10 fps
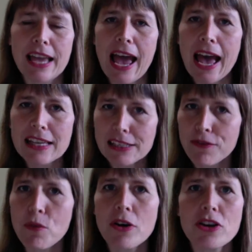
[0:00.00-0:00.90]
ask
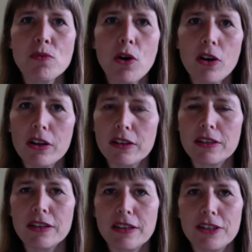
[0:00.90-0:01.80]
for what you
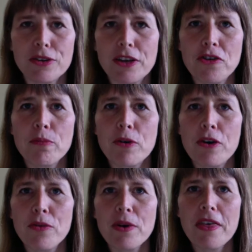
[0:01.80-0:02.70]
want during your
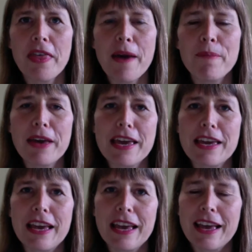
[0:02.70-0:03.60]
birth, whether that be